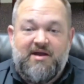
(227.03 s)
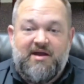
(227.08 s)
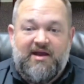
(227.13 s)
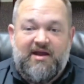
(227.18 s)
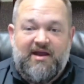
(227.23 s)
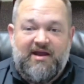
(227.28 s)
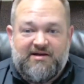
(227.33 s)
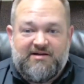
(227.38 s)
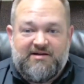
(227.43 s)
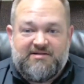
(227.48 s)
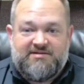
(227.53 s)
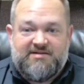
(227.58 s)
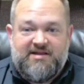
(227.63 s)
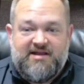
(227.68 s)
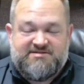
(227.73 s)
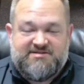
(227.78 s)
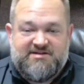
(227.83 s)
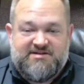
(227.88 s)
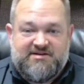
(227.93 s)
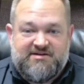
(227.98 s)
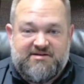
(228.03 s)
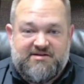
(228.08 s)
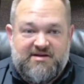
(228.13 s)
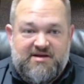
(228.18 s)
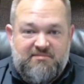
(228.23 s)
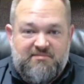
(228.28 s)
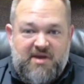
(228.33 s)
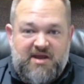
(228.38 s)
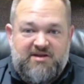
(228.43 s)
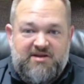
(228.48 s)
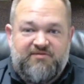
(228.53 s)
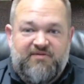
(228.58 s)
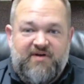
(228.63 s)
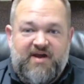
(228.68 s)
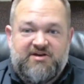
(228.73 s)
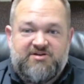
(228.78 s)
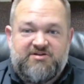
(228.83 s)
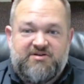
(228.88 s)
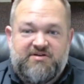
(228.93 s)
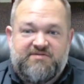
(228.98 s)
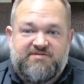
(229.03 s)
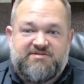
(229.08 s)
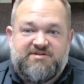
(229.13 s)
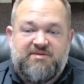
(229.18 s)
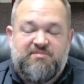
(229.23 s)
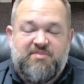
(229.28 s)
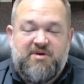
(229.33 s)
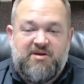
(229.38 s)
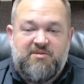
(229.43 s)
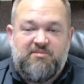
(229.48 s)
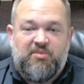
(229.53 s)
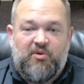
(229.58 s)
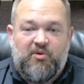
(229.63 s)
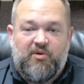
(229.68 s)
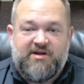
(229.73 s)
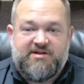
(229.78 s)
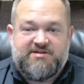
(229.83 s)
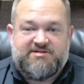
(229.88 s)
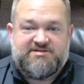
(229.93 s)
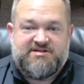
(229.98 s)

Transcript: And as a manufacturer of SIP endpoints,